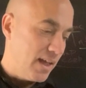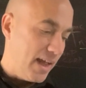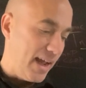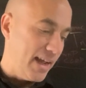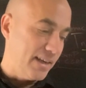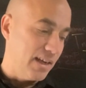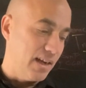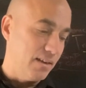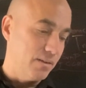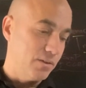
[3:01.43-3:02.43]
and
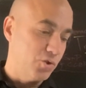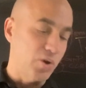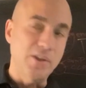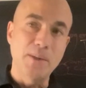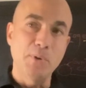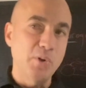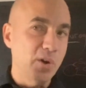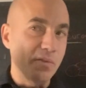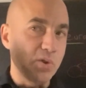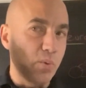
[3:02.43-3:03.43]
trigeminal
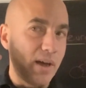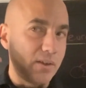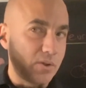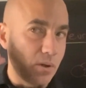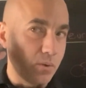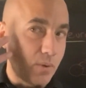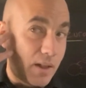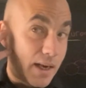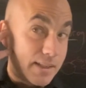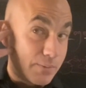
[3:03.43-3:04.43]
nerve as well. So a
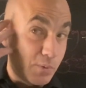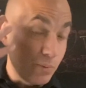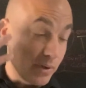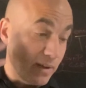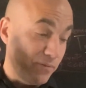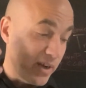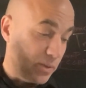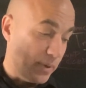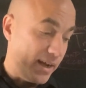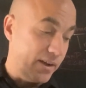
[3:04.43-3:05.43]
lot of times people get face
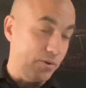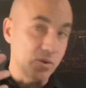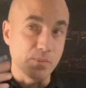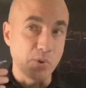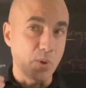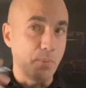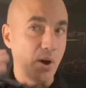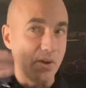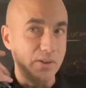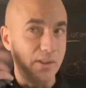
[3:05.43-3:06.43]
pain or some sort of
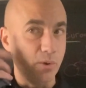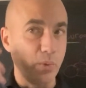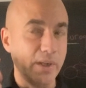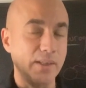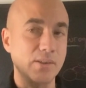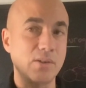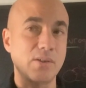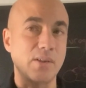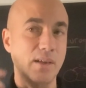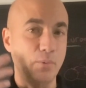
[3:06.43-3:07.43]
palsy or
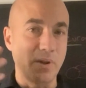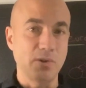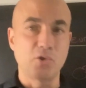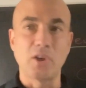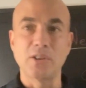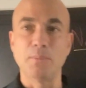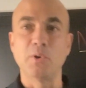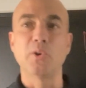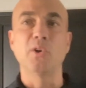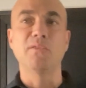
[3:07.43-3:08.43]
weakness, whether it's trigeminal
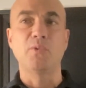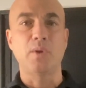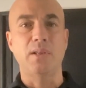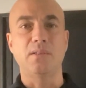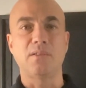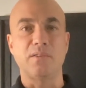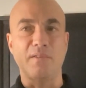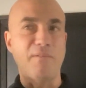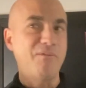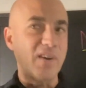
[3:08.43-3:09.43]
nerve or whether it's
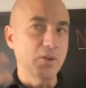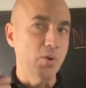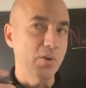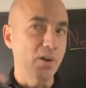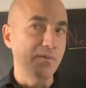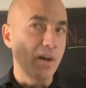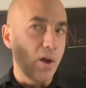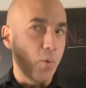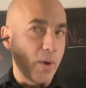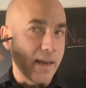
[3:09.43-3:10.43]
facial nerve,
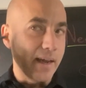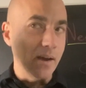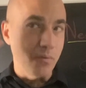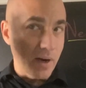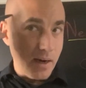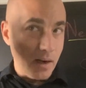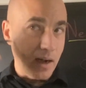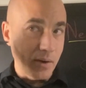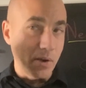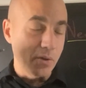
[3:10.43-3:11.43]
we can get right
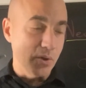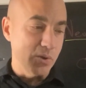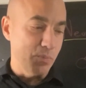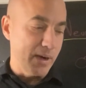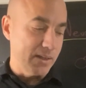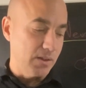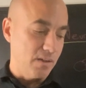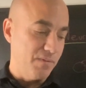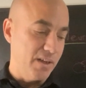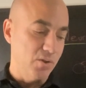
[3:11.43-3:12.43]
on those branches
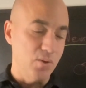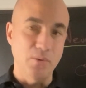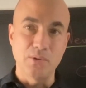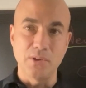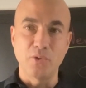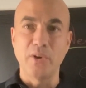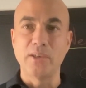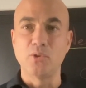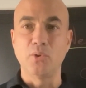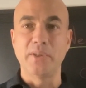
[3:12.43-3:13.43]
of there. So it's a great
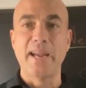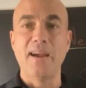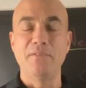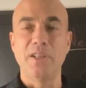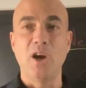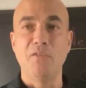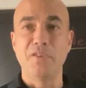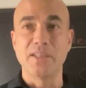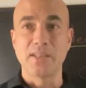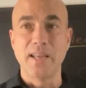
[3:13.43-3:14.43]
tool to have in the
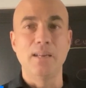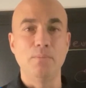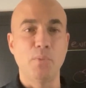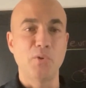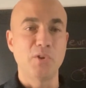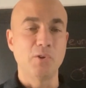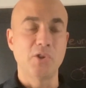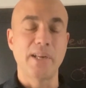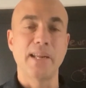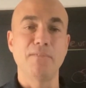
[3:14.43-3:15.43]
office in both
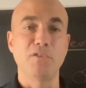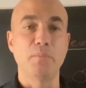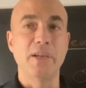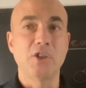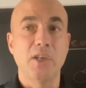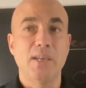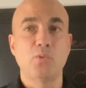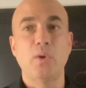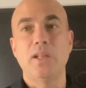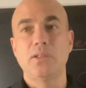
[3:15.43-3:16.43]
neurogenic inflammation as
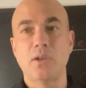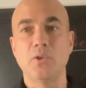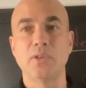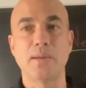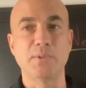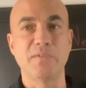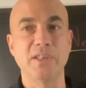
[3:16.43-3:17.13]
well as other types of